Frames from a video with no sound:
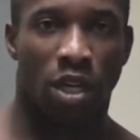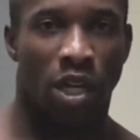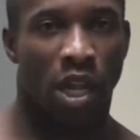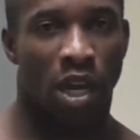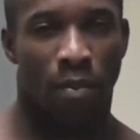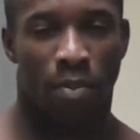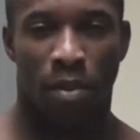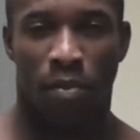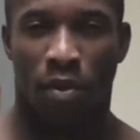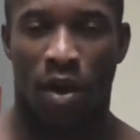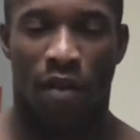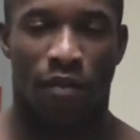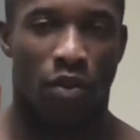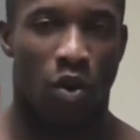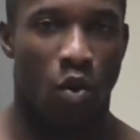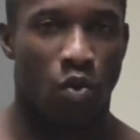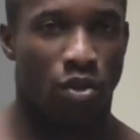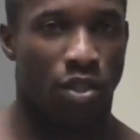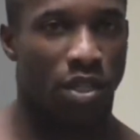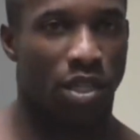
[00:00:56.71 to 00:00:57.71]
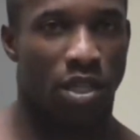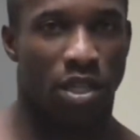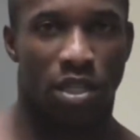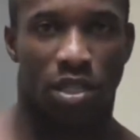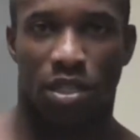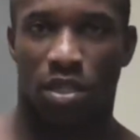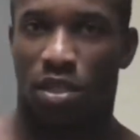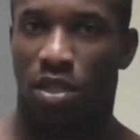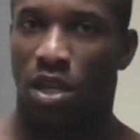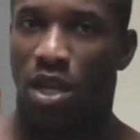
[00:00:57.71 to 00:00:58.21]
A lot of people have
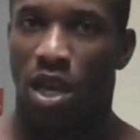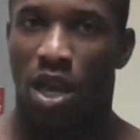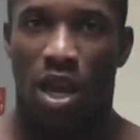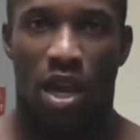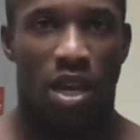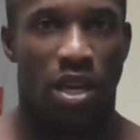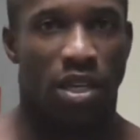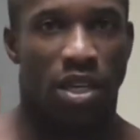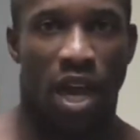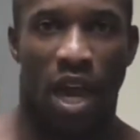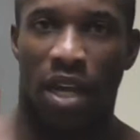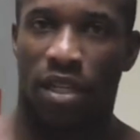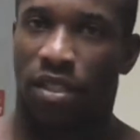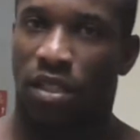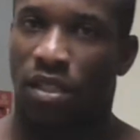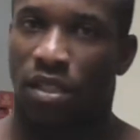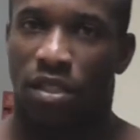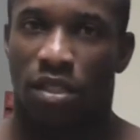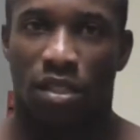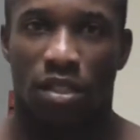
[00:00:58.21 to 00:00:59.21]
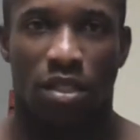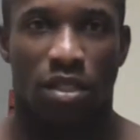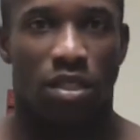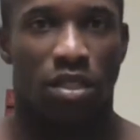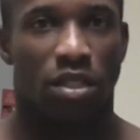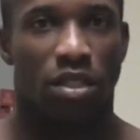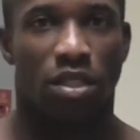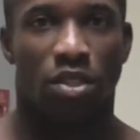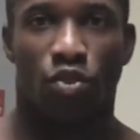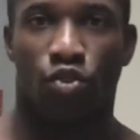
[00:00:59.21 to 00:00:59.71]
coaches and
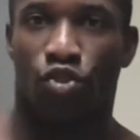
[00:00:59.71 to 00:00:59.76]
dietitians and